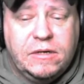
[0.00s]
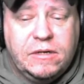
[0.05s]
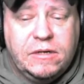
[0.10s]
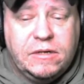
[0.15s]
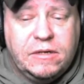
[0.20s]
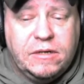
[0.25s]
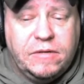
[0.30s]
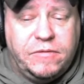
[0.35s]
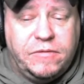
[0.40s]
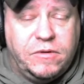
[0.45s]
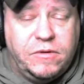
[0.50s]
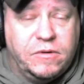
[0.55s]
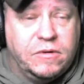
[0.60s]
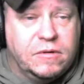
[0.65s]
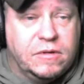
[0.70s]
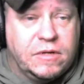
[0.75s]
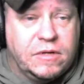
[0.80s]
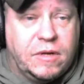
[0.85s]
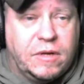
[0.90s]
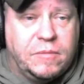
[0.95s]

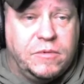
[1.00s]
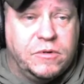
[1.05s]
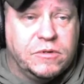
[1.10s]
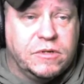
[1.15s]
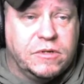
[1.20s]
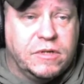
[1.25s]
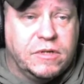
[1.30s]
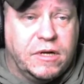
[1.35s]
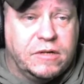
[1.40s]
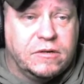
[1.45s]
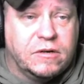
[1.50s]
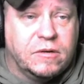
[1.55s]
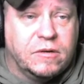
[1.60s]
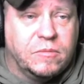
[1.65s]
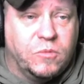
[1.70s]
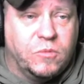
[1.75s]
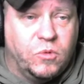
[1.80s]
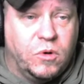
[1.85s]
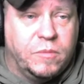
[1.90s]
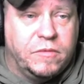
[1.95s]
And I'm using that
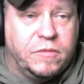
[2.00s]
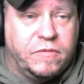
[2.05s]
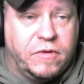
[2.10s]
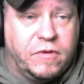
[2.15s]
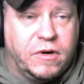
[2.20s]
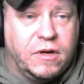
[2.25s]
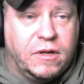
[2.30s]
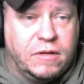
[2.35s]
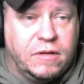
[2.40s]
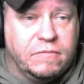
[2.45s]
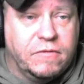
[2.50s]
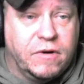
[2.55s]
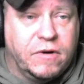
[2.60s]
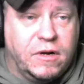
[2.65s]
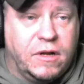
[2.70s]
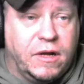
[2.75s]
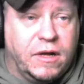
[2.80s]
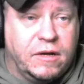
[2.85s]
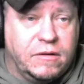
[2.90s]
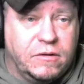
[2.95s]
term "woman" very,
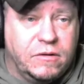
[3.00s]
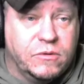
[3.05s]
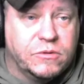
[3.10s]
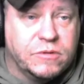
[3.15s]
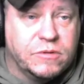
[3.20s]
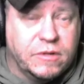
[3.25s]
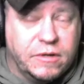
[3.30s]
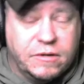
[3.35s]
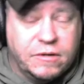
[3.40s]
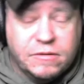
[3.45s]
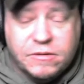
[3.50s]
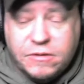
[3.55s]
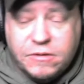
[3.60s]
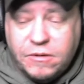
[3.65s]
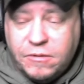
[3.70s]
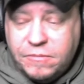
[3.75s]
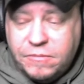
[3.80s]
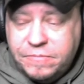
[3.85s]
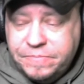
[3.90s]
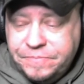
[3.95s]
very loosely.
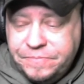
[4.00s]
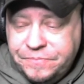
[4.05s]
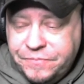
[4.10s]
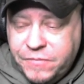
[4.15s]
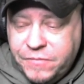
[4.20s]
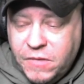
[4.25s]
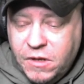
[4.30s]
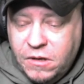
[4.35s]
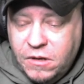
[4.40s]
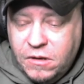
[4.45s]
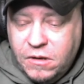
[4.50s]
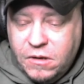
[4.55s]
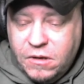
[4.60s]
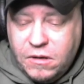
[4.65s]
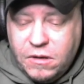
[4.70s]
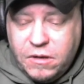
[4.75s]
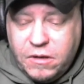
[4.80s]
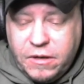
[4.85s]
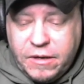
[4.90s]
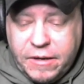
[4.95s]
So,
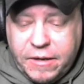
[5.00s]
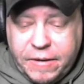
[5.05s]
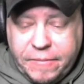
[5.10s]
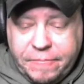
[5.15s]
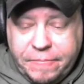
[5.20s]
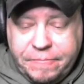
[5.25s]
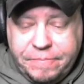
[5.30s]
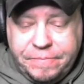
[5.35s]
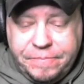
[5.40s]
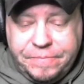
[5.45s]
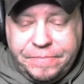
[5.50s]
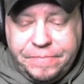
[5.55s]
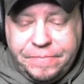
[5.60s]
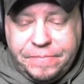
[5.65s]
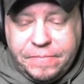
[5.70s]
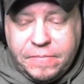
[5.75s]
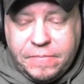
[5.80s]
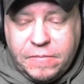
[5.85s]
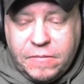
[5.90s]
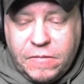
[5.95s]

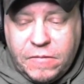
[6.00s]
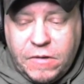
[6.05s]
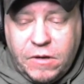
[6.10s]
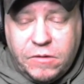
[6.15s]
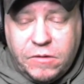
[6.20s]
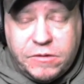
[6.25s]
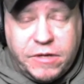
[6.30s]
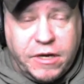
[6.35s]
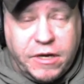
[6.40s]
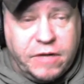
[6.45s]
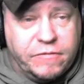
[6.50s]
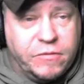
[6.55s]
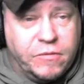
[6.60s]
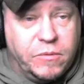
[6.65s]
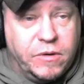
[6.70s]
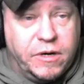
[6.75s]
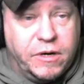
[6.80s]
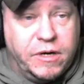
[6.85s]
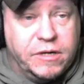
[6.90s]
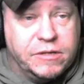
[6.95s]
take it for
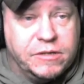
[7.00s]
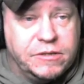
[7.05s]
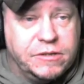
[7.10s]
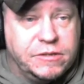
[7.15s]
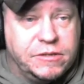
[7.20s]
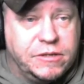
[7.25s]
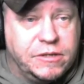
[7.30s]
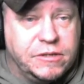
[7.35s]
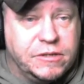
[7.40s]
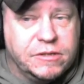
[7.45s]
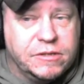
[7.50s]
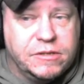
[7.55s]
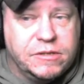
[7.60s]
what it is. She's